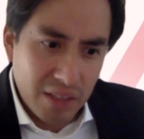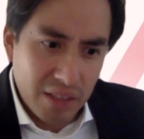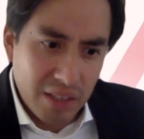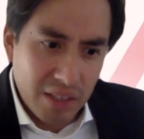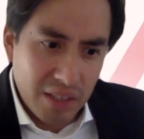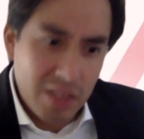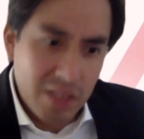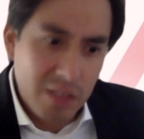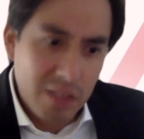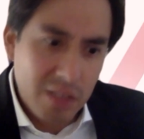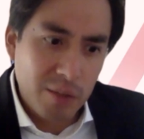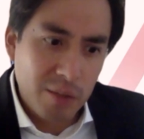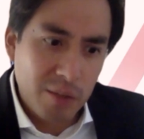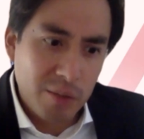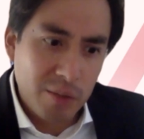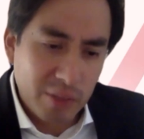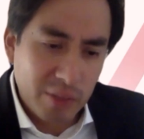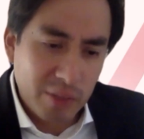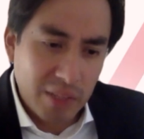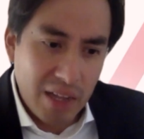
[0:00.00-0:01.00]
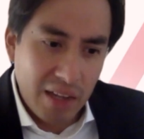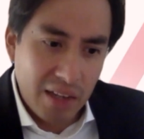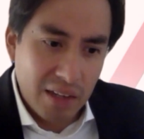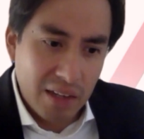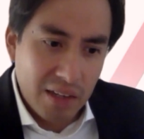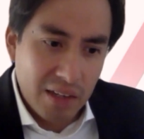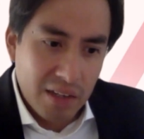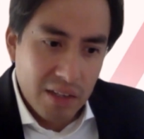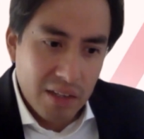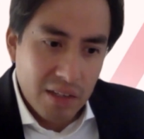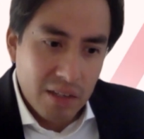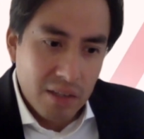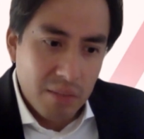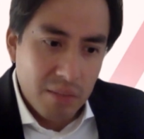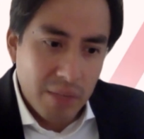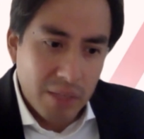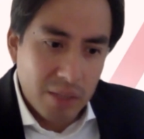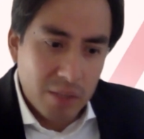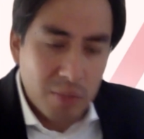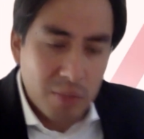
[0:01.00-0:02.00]
initiatives like
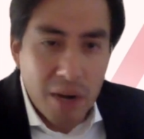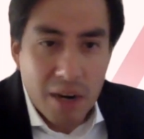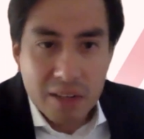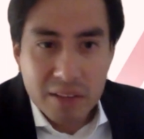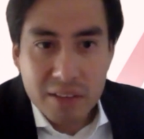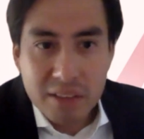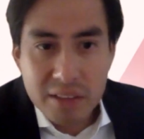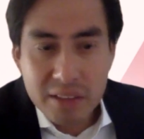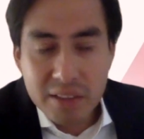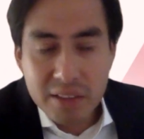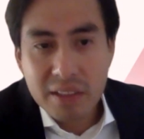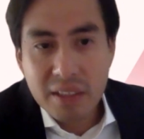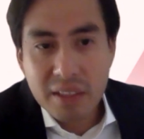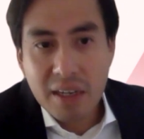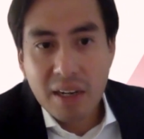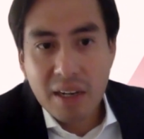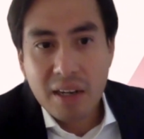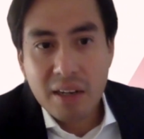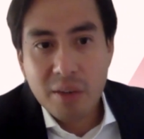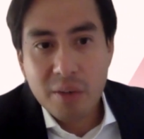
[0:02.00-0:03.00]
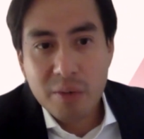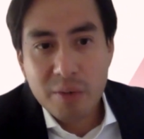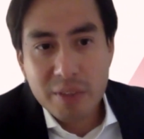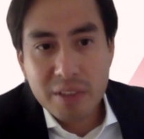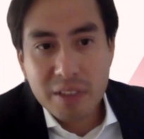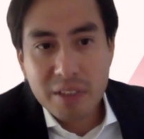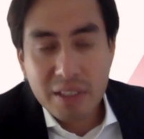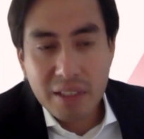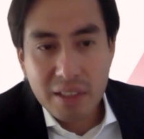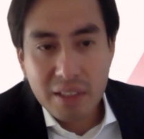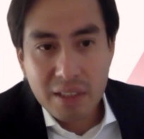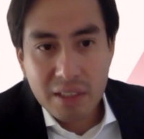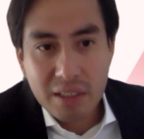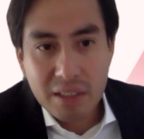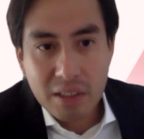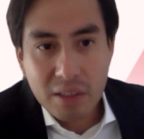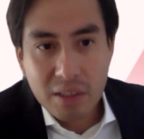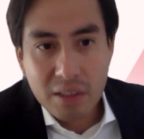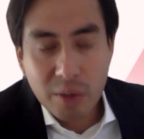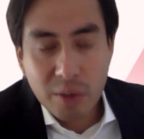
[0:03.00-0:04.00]
Made Smarter that are obviously
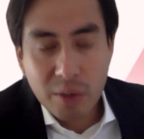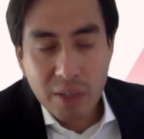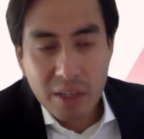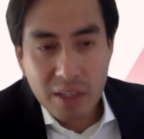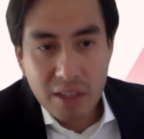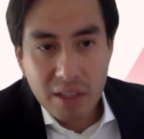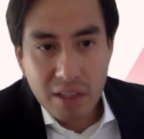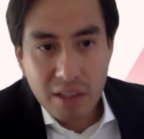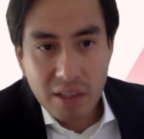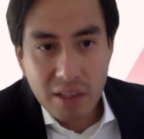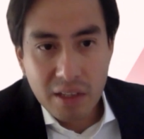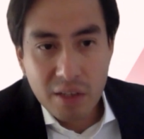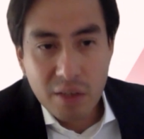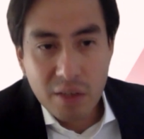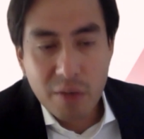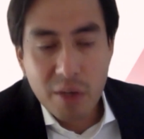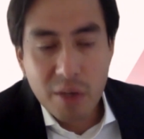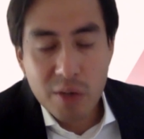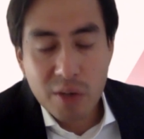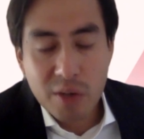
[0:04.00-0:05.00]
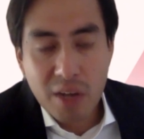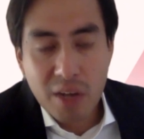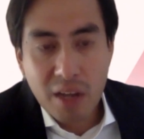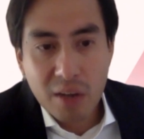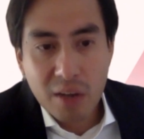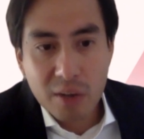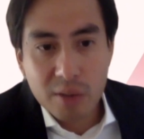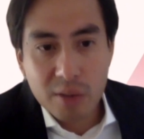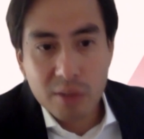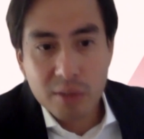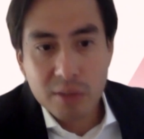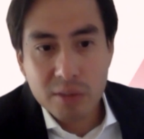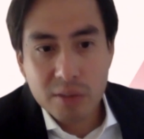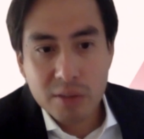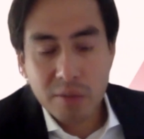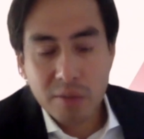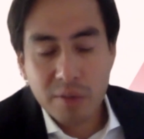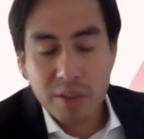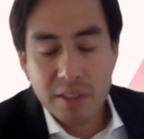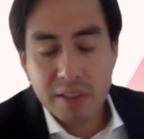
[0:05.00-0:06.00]
looking at the innovation angle
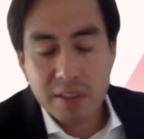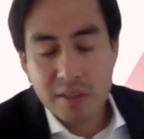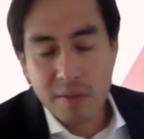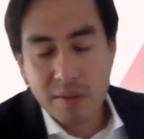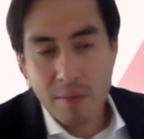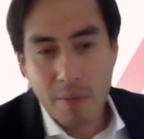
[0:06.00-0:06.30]
of this.